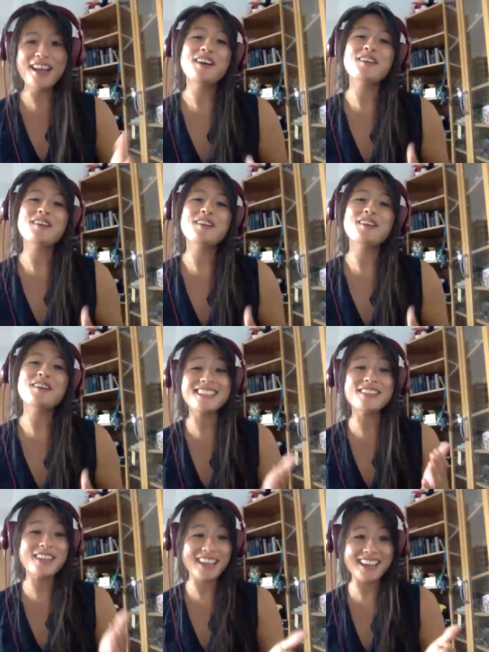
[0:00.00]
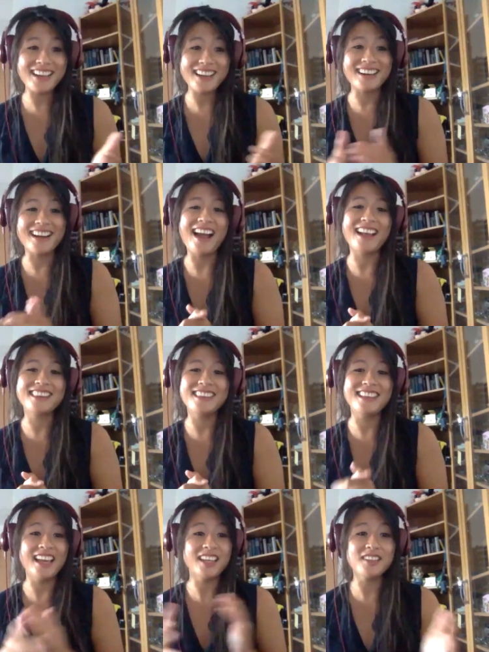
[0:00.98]
who are still here at
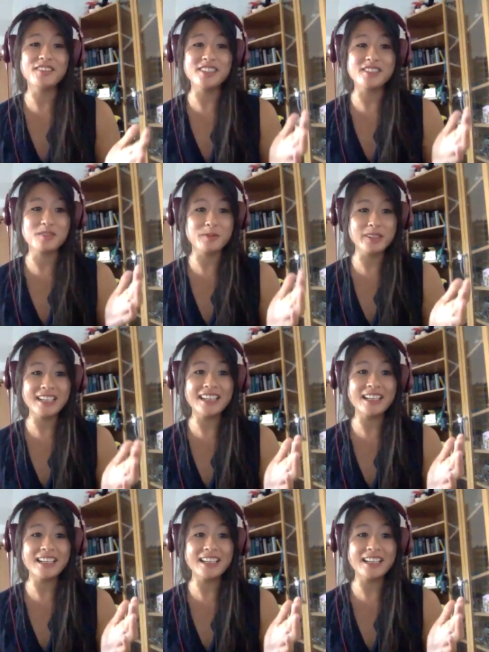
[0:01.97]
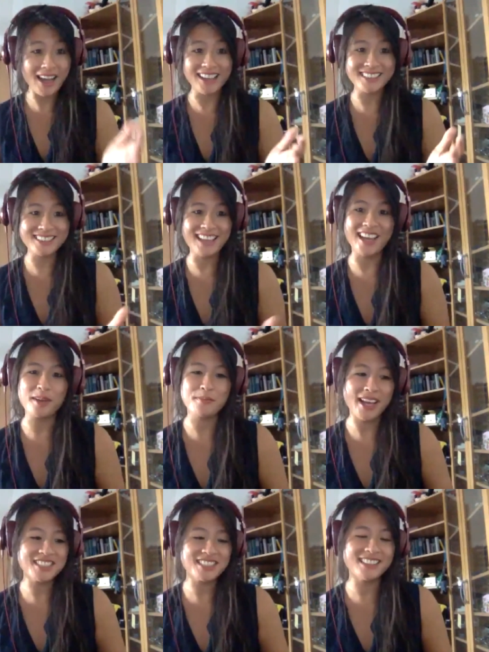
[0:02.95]
the end of this really packed day. I
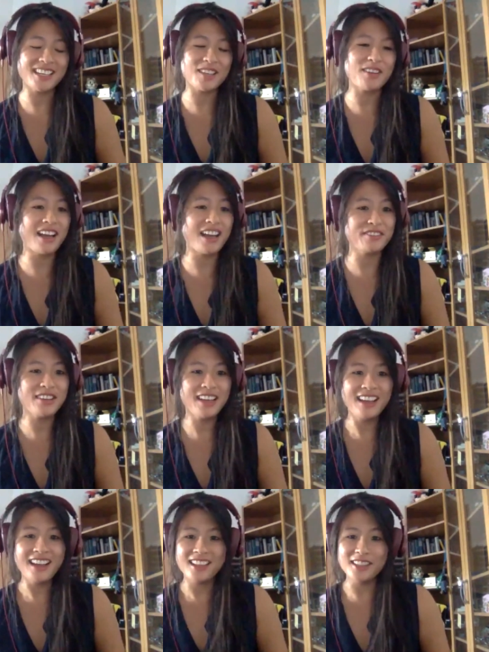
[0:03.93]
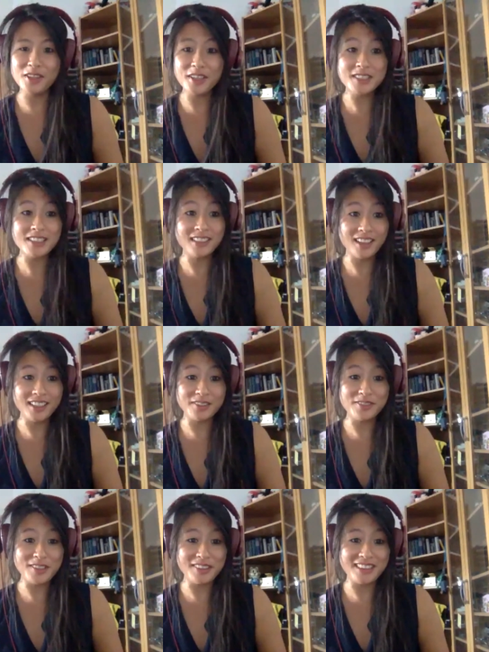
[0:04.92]
imagine that you have learned a lot
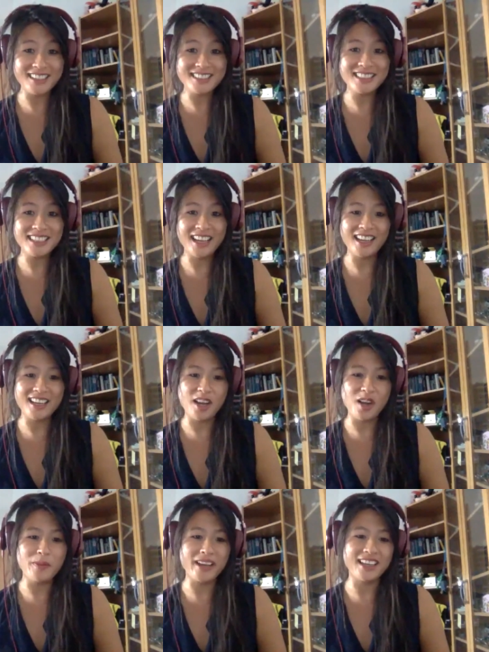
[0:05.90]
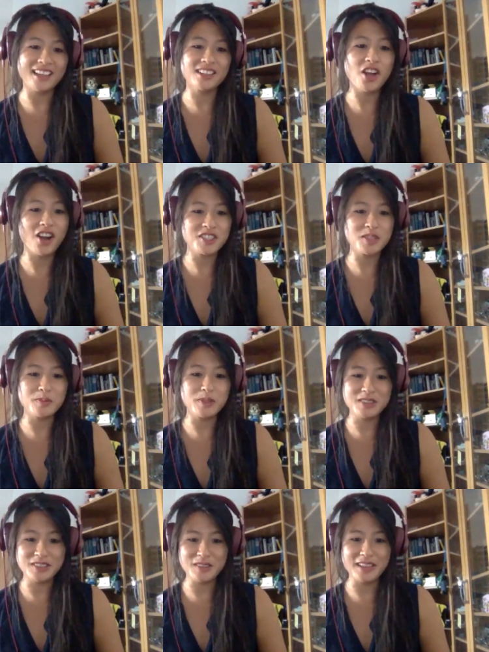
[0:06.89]
of new things today, and I hope I can contribute
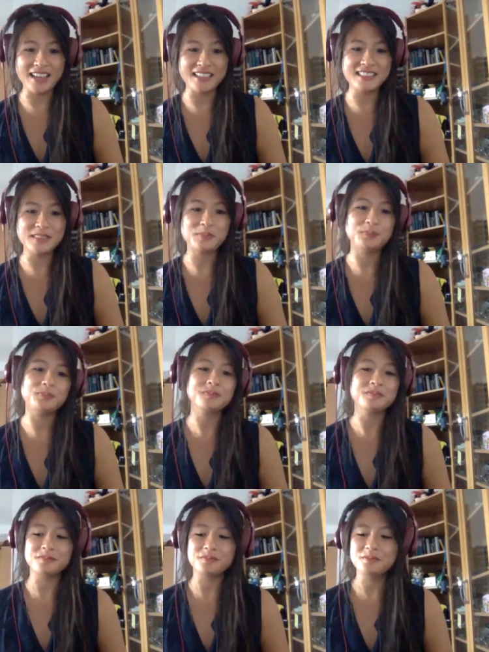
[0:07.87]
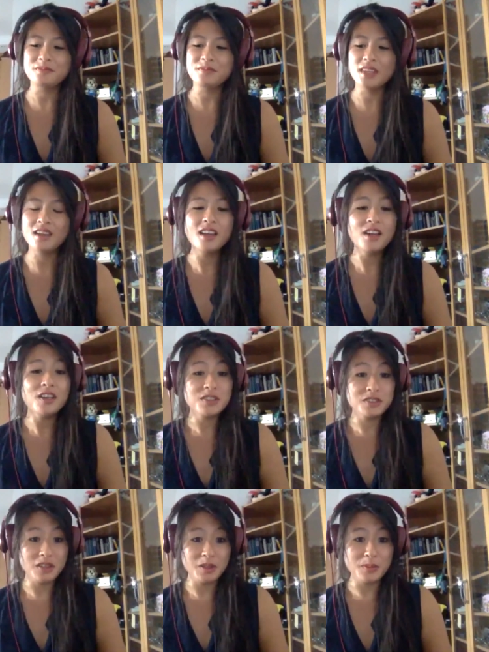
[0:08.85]
to that.
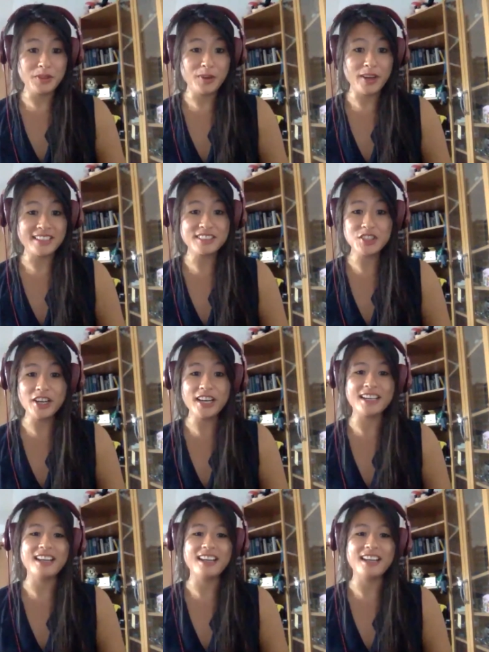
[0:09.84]
So before I start,